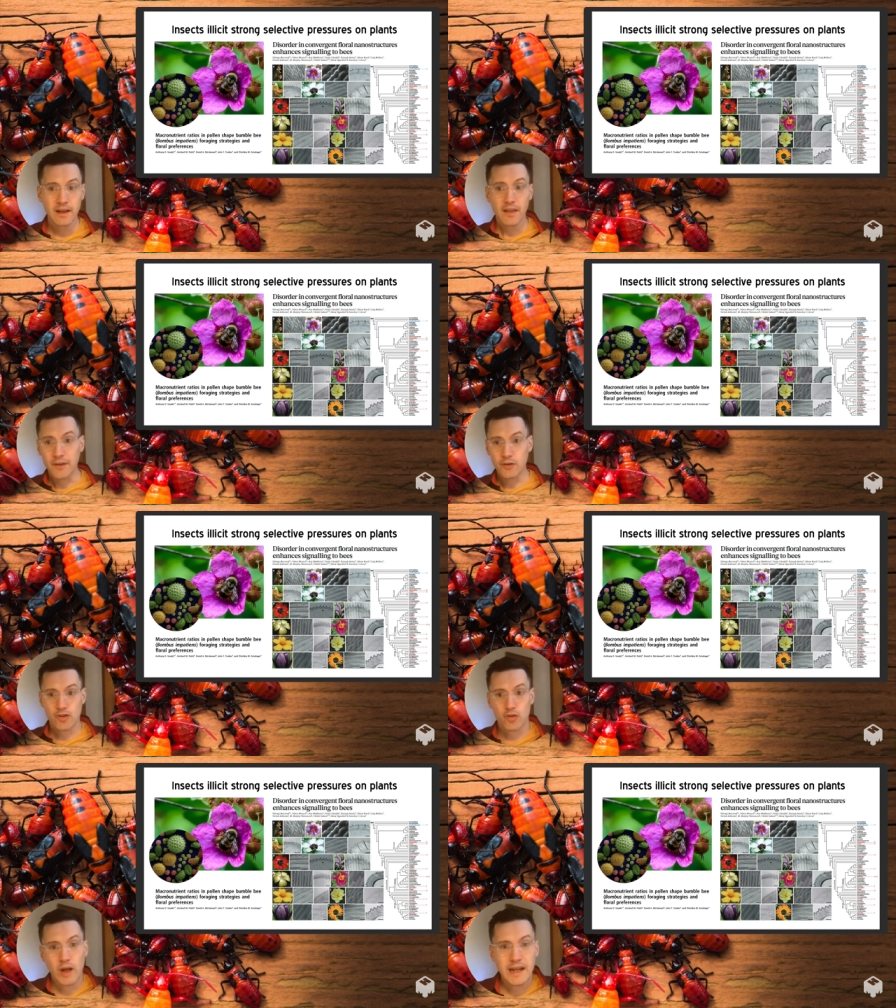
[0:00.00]
They're
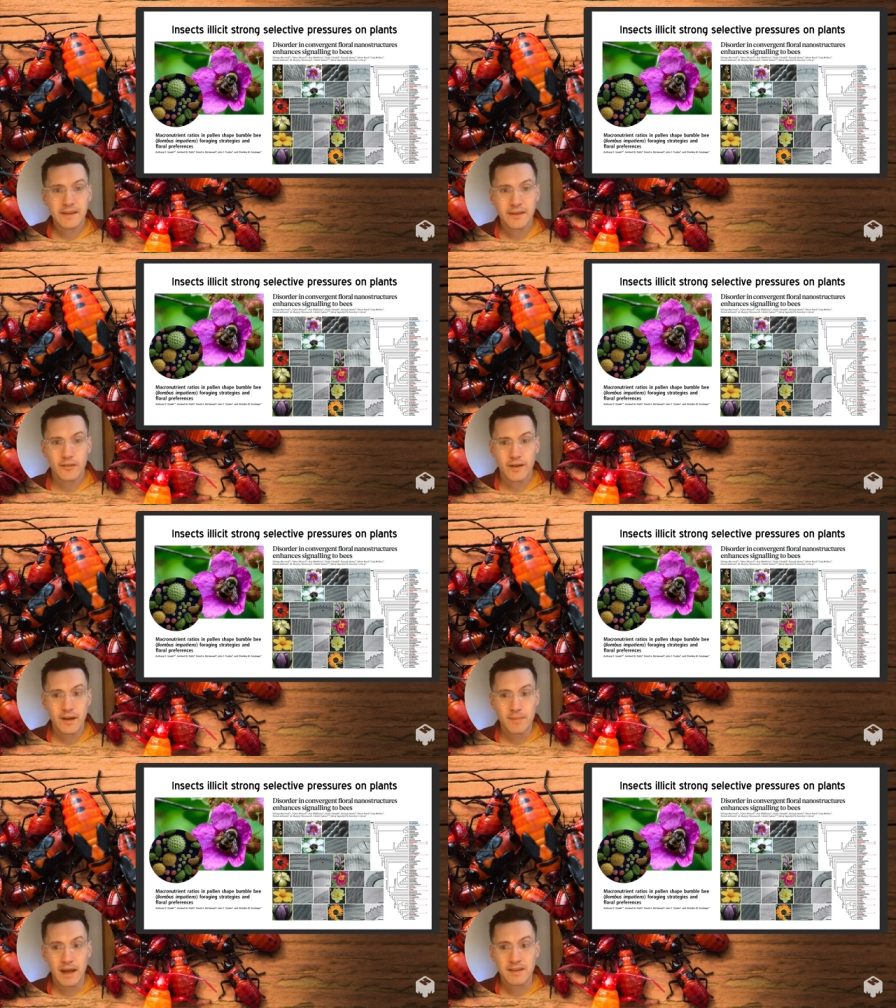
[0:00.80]
trying their very
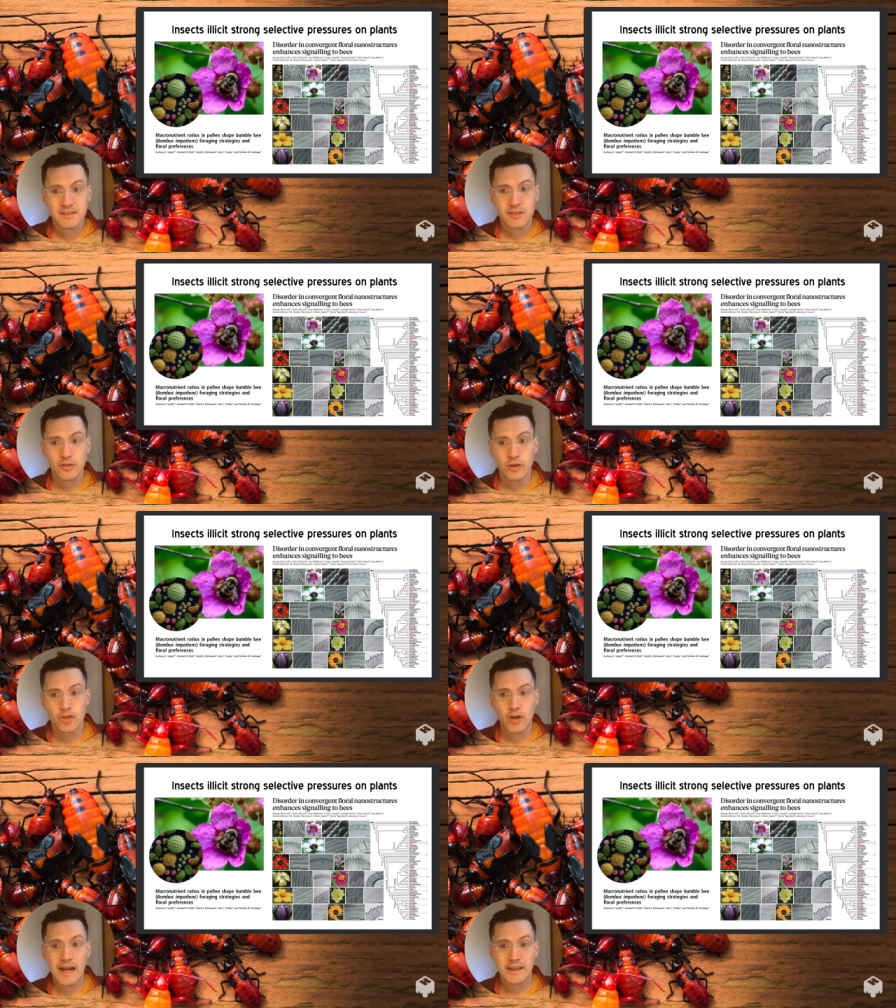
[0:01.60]
best to
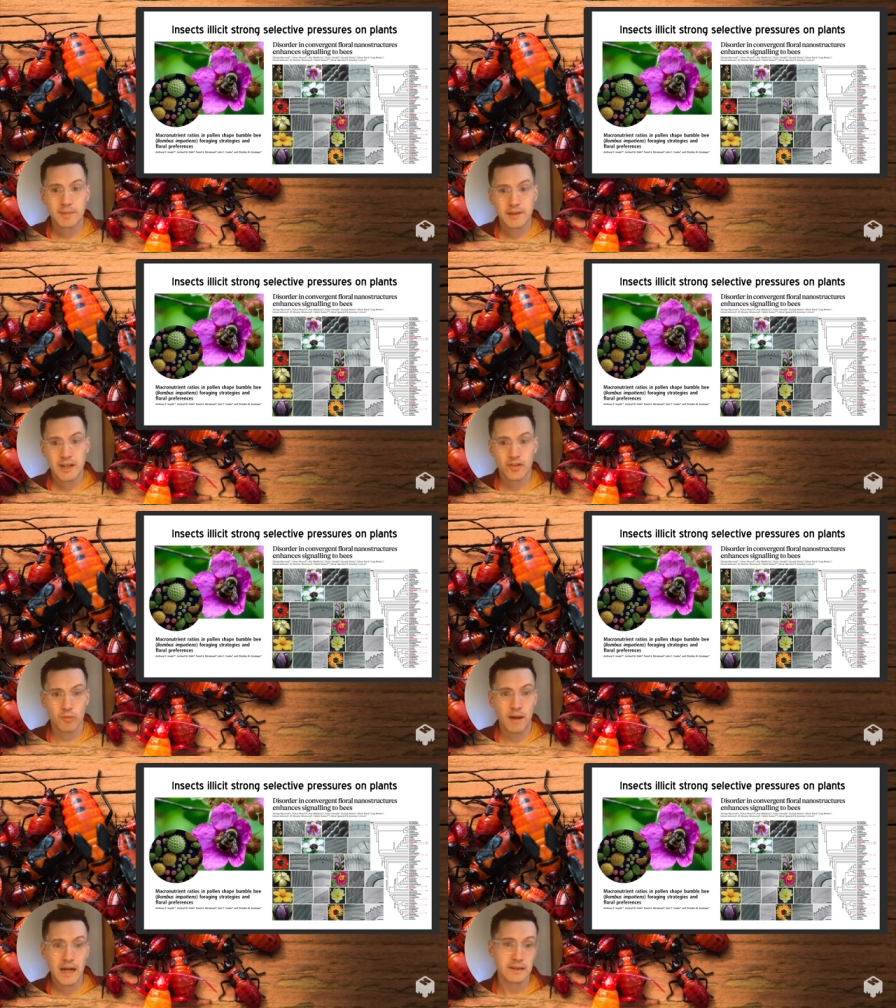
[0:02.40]
attract a potential
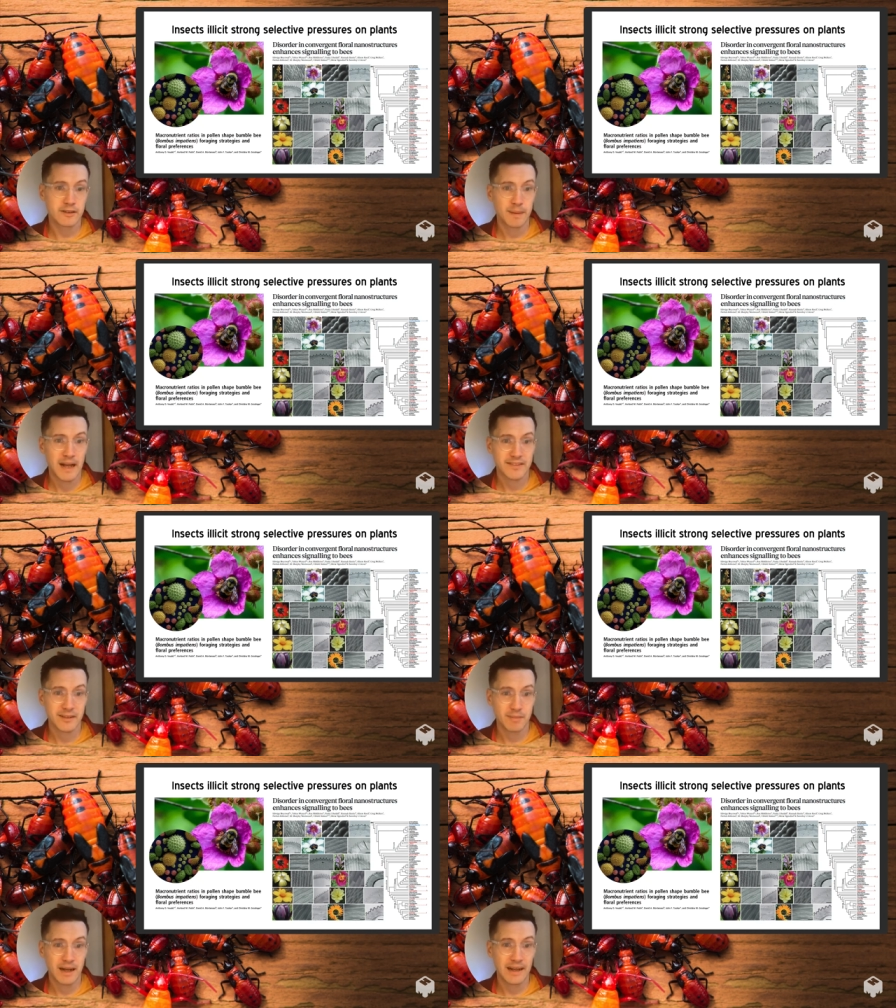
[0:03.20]
buyer that's passing
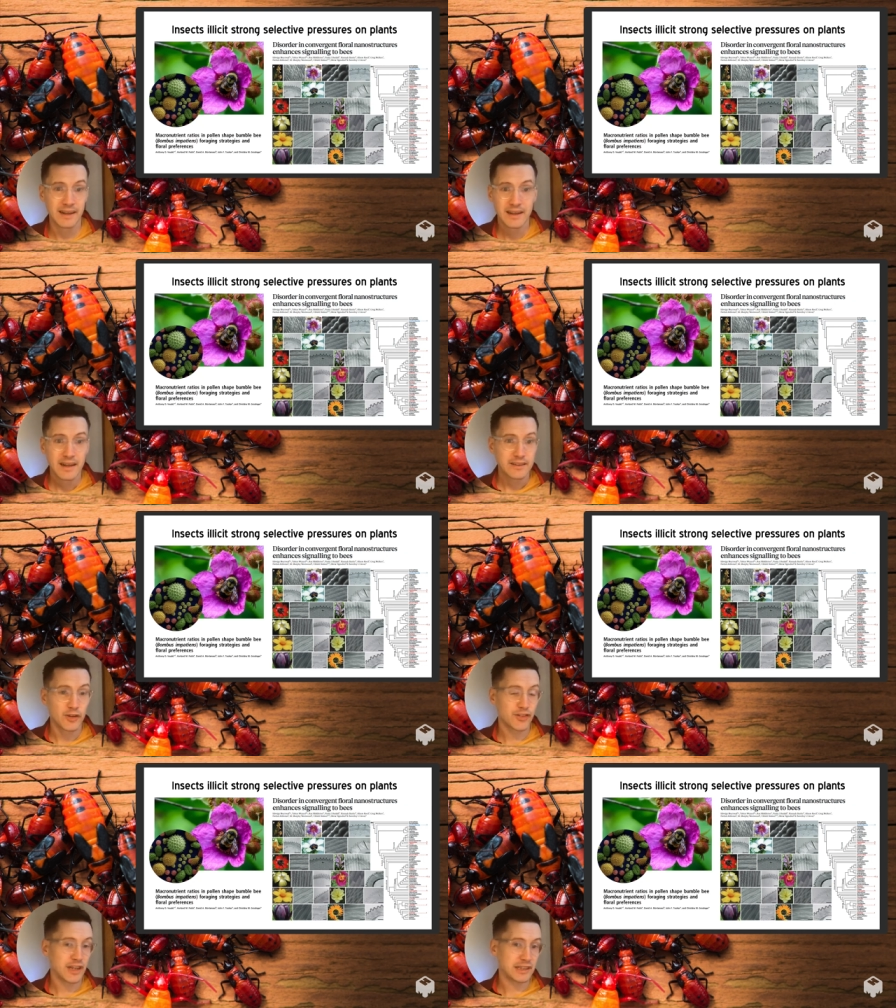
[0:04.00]
by. They're
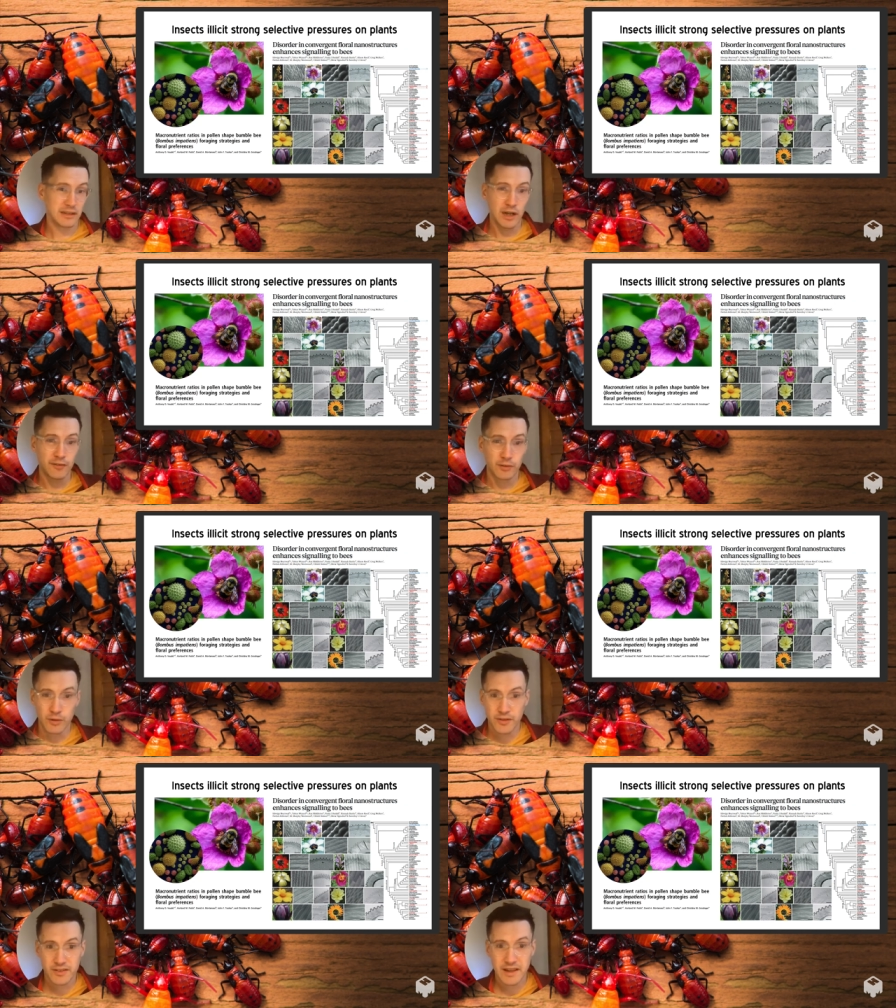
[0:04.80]
saying they offer
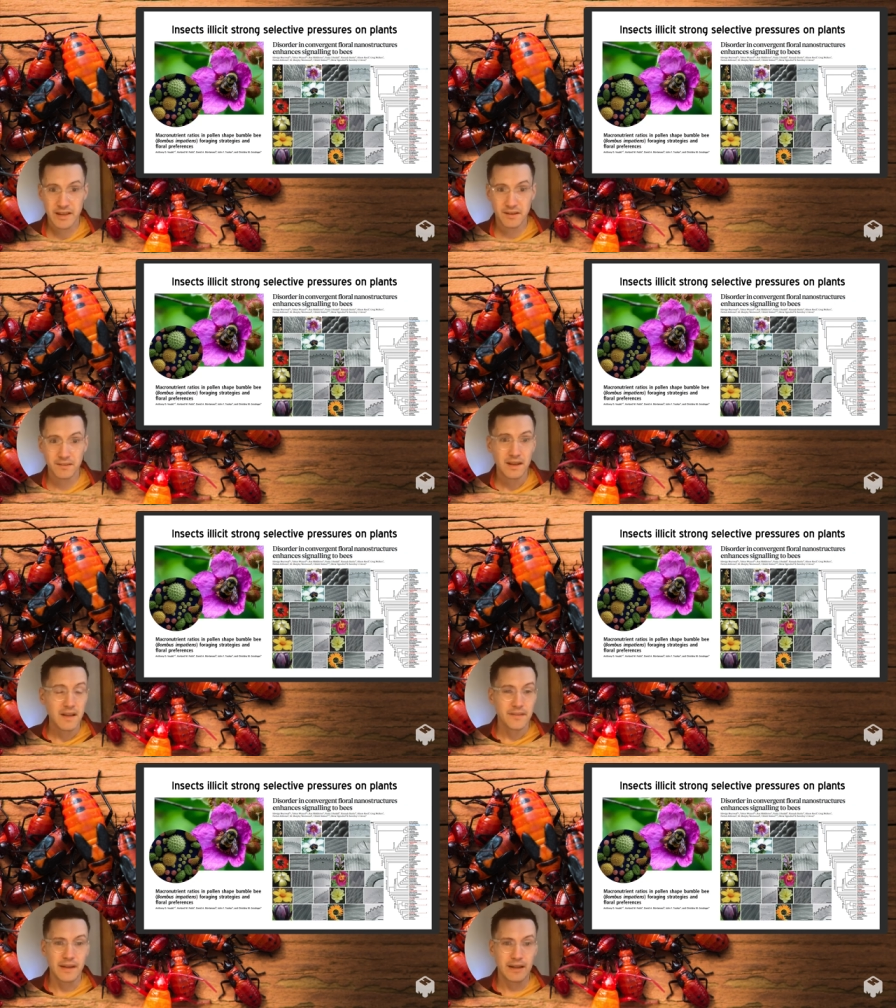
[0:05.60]
a sale,
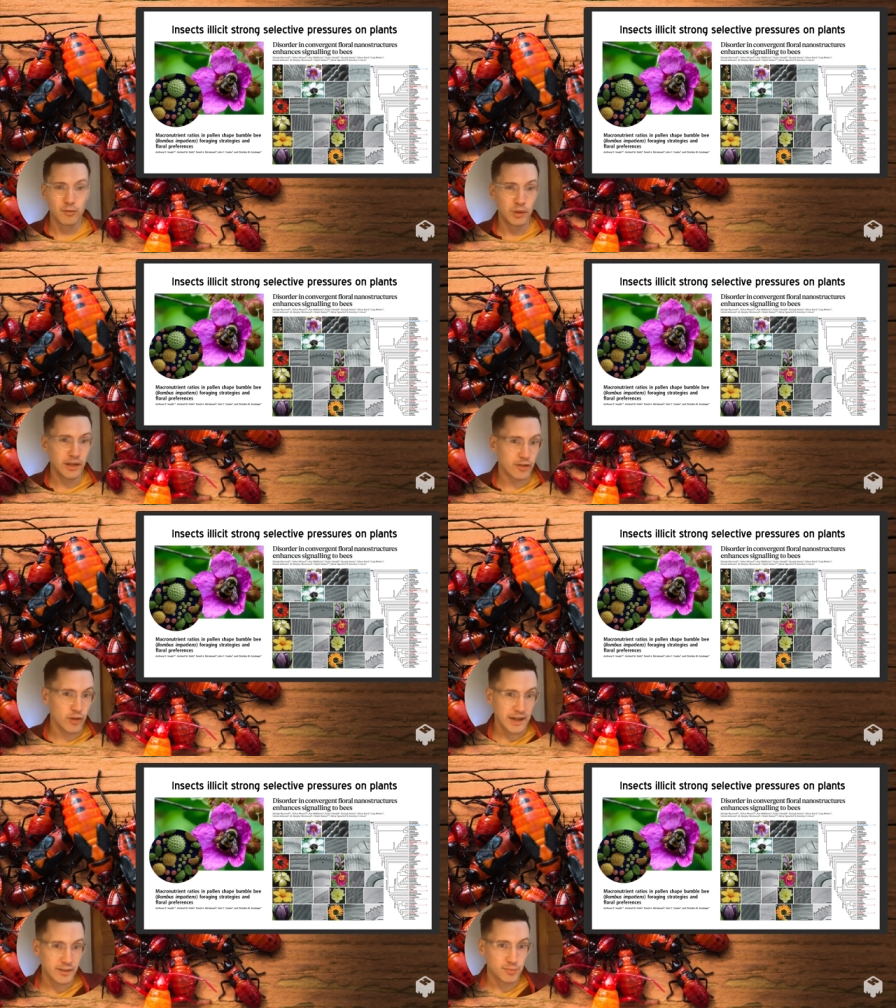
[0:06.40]
they have really
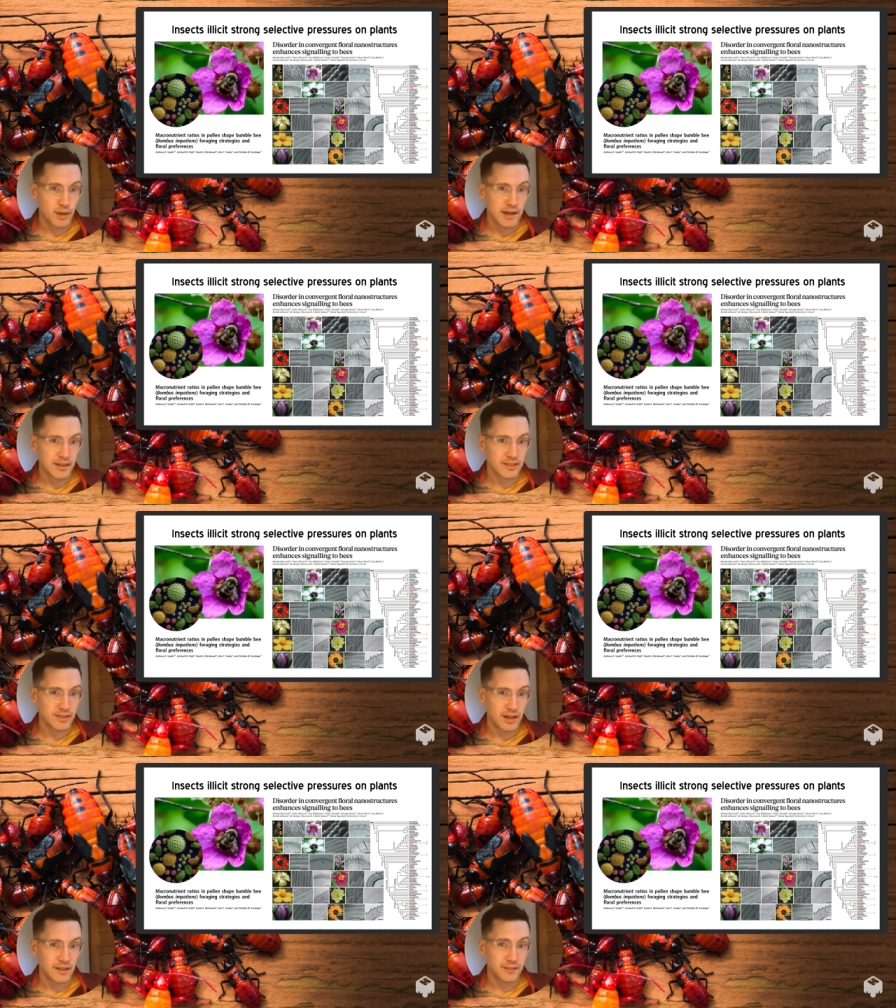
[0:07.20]
attractive products to
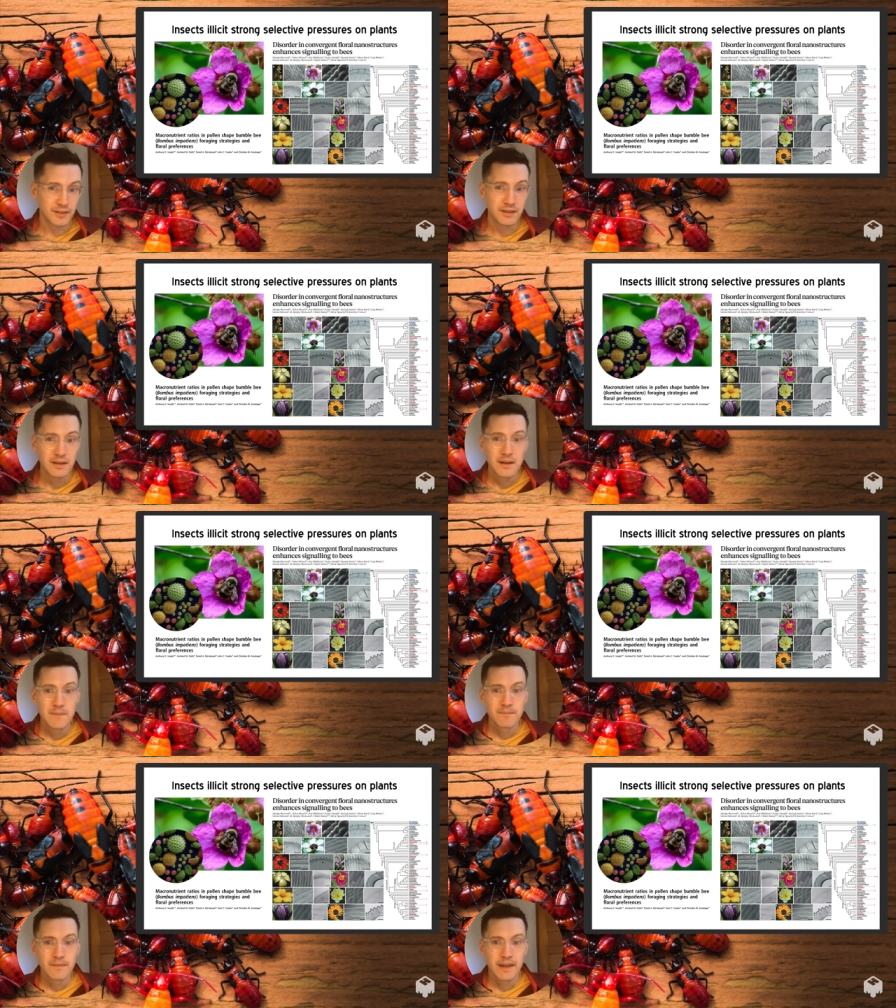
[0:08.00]
offer,
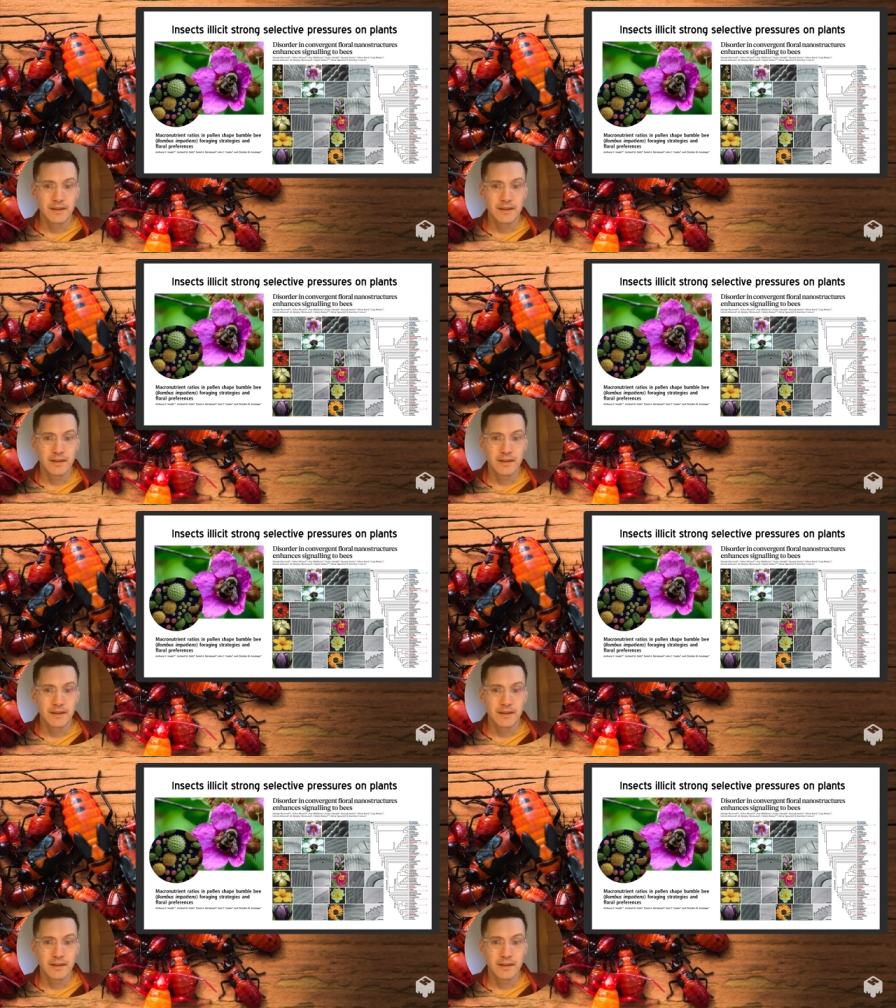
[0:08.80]
and